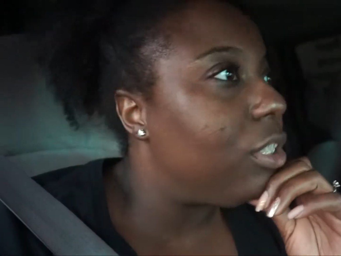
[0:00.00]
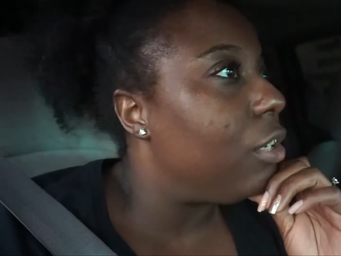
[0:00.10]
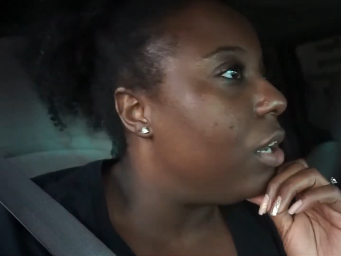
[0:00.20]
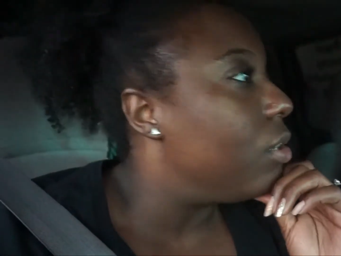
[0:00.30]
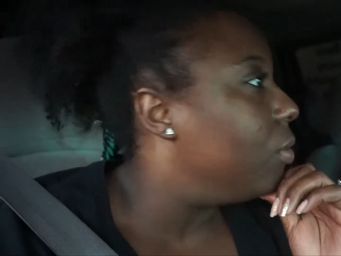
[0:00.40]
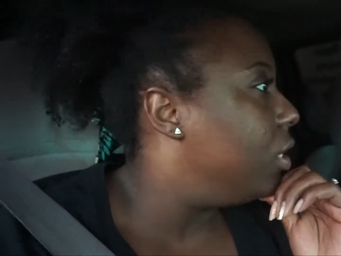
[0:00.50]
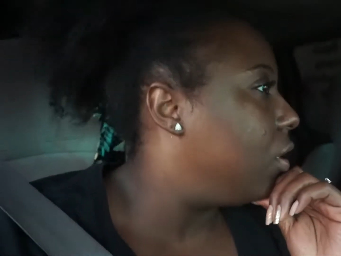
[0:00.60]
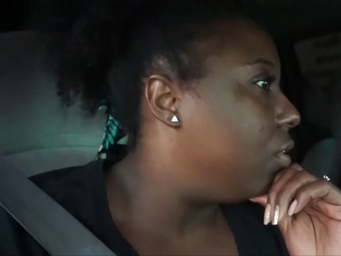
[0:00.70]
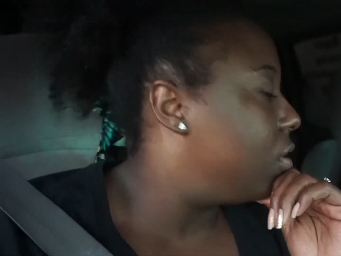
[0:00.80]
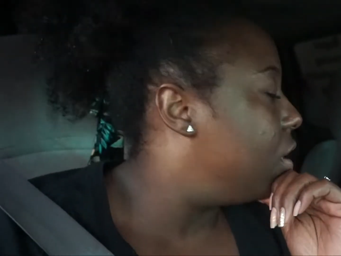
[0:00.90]
see your uncle in there
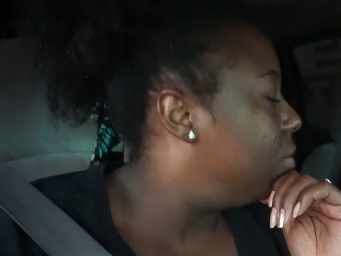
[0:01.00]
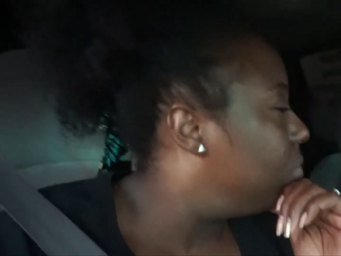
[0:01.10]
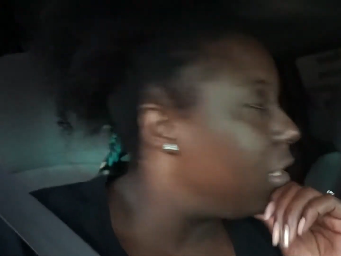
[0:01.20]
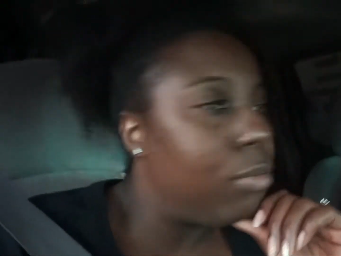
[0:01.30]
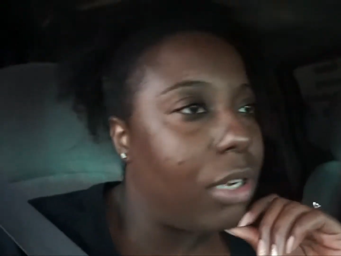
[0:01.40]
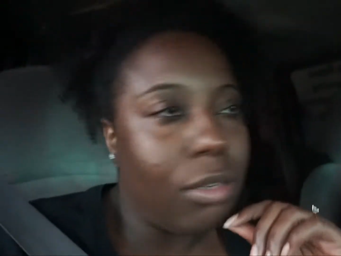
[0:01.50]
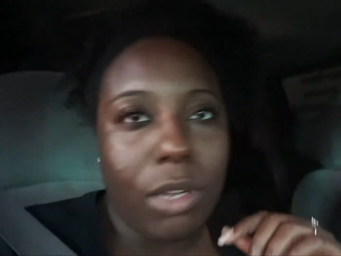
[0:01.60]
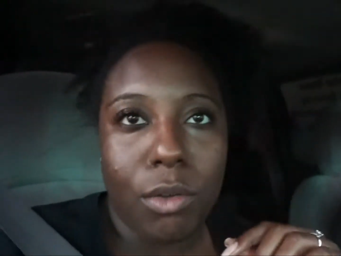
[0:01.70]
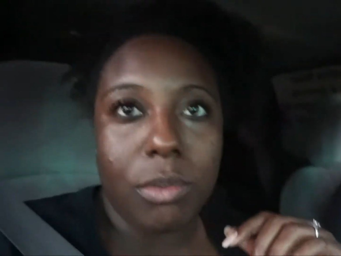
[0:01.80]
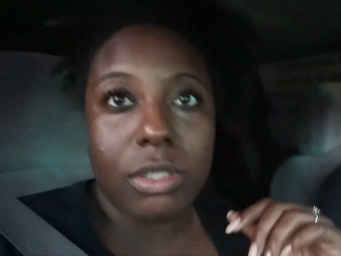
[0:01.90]
all the time. That's probably
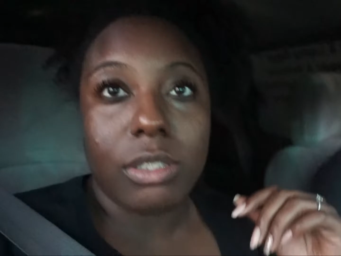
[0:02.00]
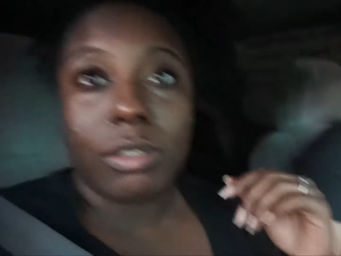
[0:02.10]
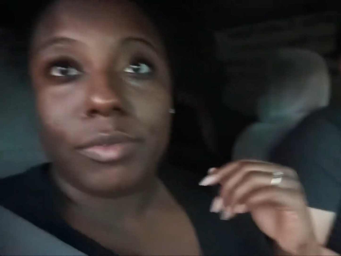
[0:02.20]
what you want.